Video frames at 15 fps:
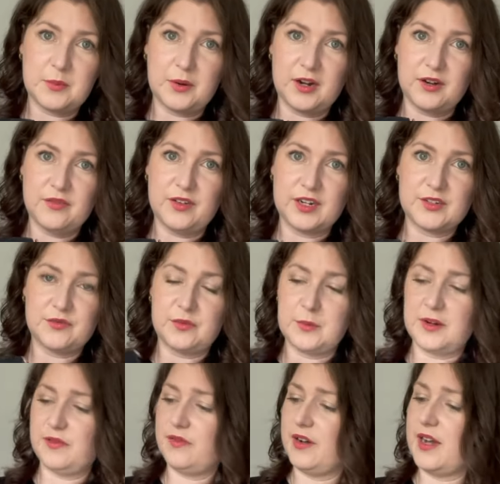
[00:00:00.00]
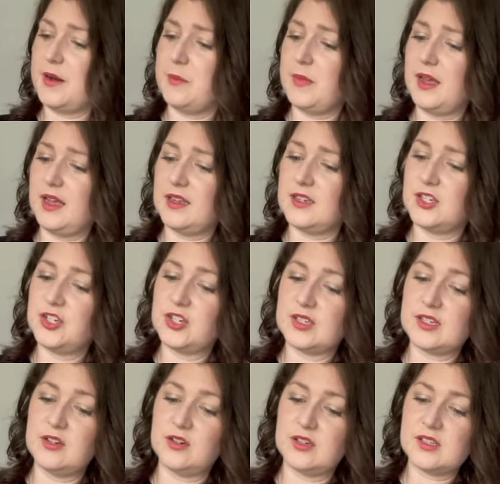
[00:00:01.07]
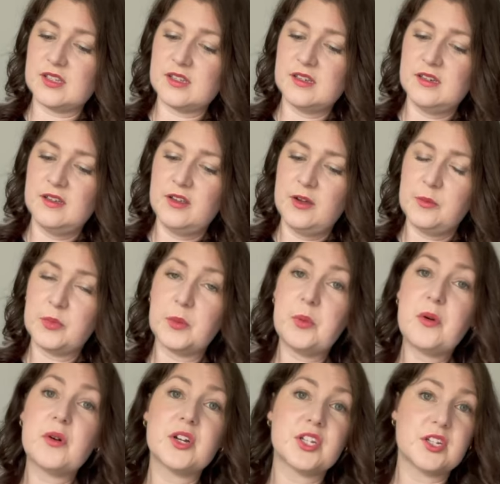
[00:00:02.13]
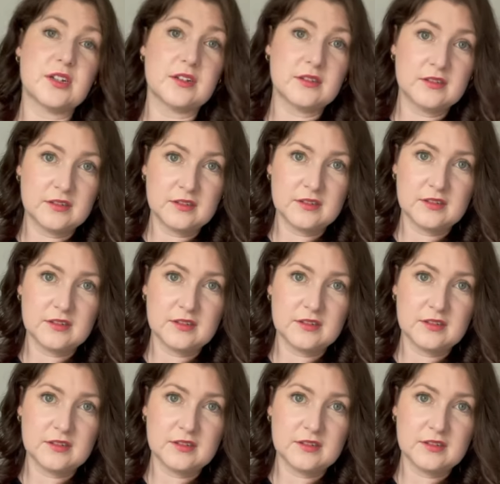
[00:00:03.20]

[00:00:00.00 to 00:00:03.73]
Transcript: perfect for my frame and just looks proportional